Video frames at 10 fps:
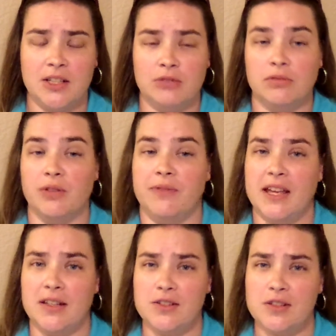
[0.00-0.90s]

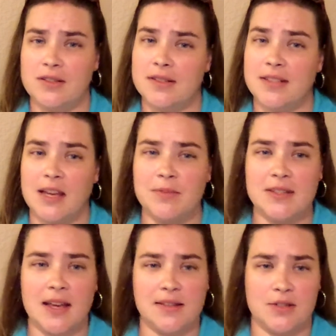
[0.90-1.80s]
revenge,
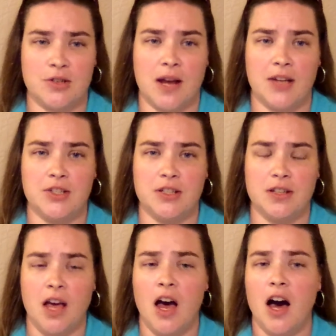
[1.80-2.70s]
same-sex attraction,
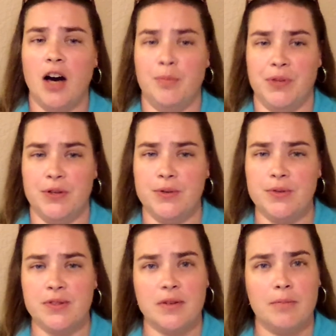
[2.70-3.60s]

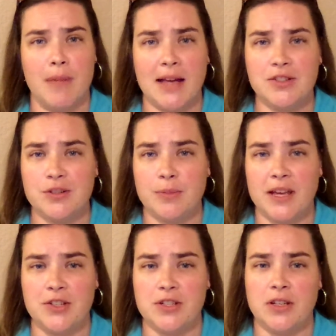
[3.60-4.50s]
abuse,
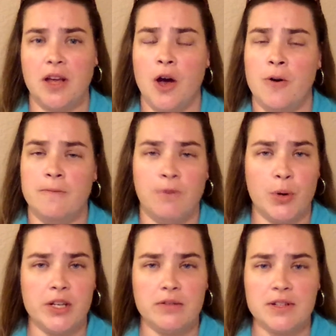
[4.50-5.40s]
masturbation,
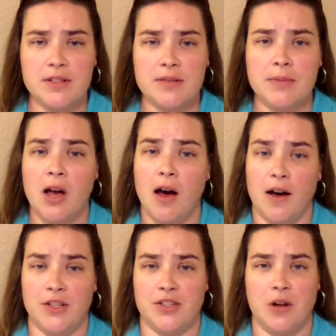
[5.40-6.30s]
voyeurism,
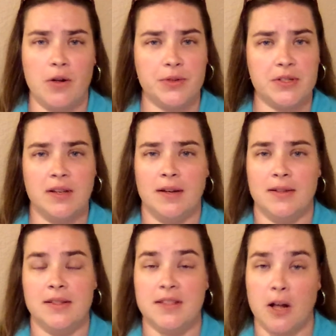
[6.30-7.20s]
assault,
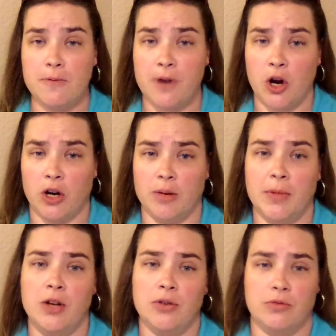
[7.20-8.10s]
self-harm,
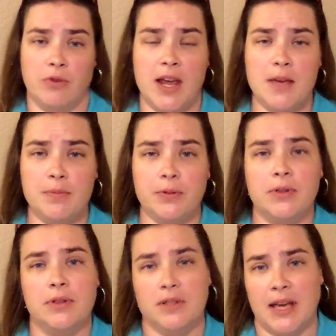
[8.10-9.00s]
rape,
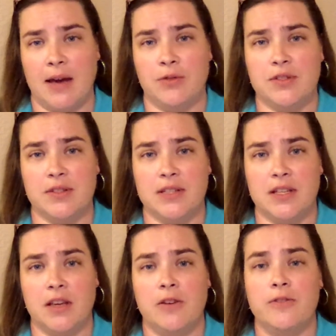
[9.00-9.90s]

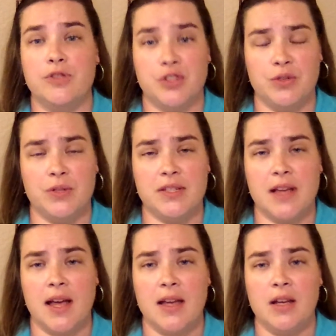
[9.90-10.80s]
counseling,
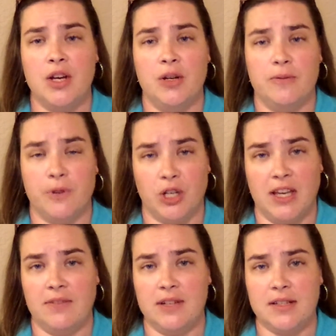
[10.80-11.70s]
suicide,
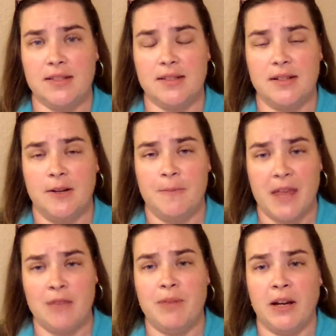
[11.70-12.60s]
forgiveness,
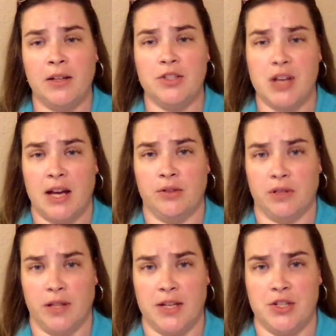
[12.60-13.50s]
and parent-child
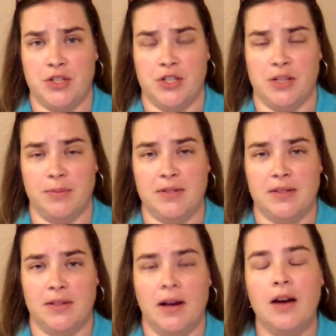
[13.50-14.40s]
relationships,
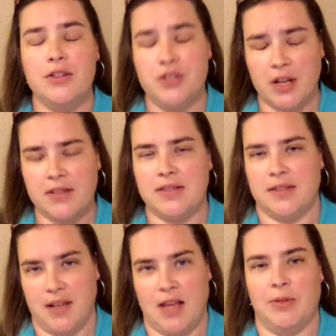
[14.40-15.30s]
just to
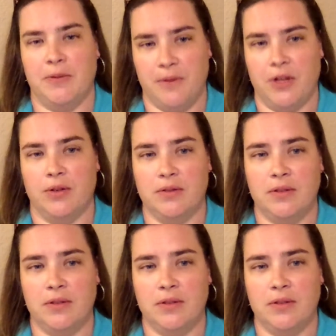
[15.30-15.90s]
name a few.